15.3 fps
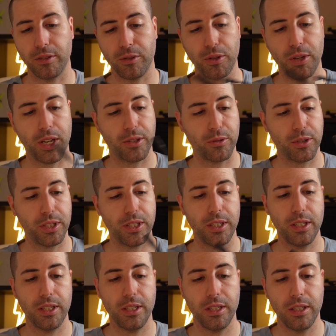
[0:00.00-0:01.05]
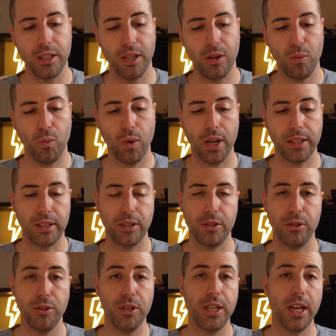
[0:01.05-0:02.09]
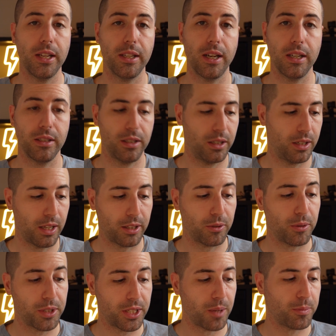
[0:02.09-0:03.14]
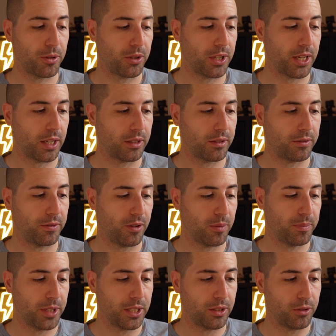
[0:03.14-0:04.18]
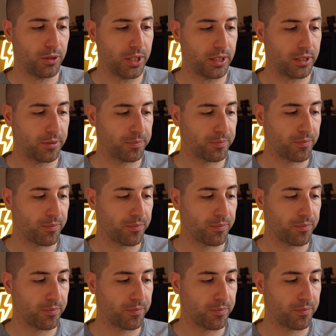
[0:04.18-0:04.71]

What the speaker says: So you get to see what you get as a, like the reception you get from this unit.